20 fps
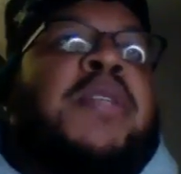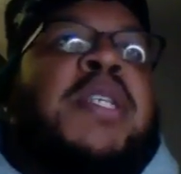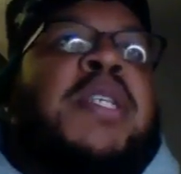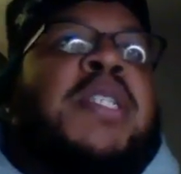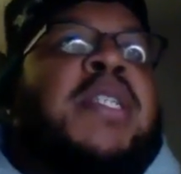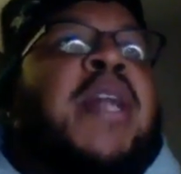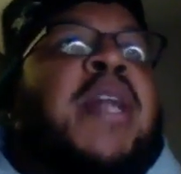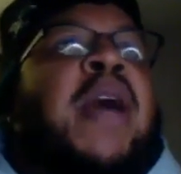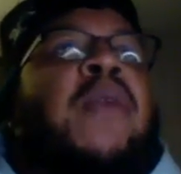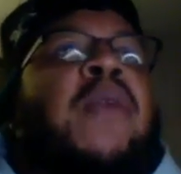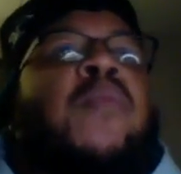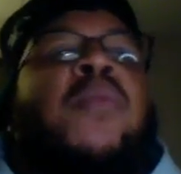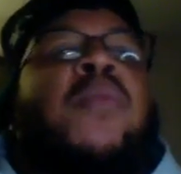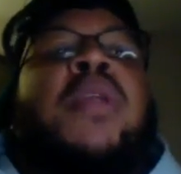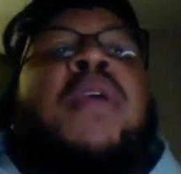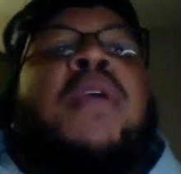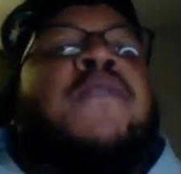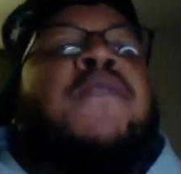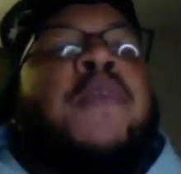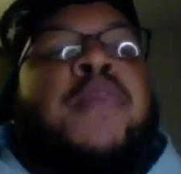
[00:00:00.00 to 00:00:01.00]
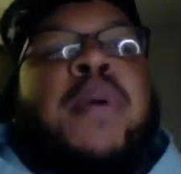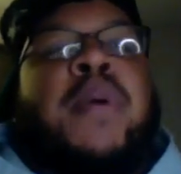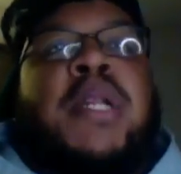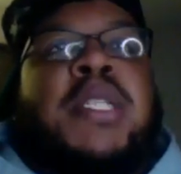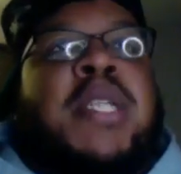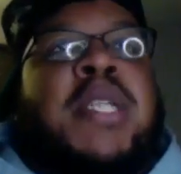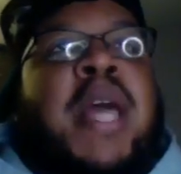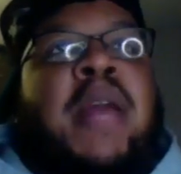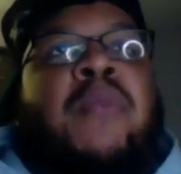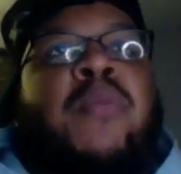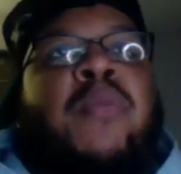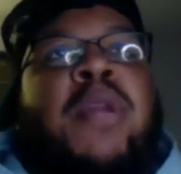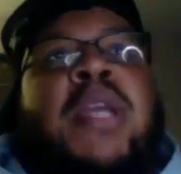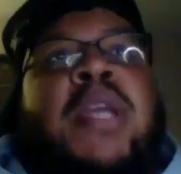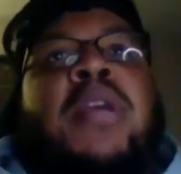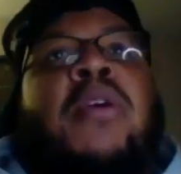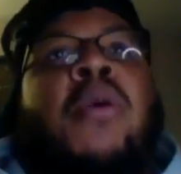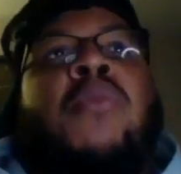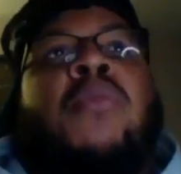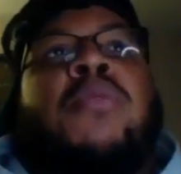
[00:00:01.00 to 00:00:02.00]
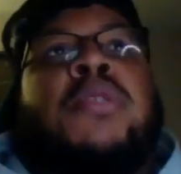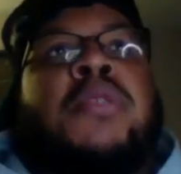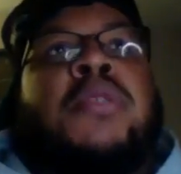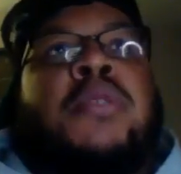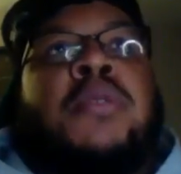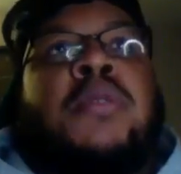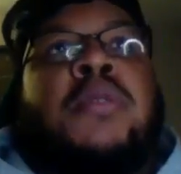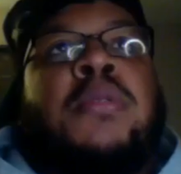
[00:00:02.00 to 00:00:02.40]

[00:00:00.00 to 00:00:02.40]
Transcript: That's not winning football. That's not a winning culture.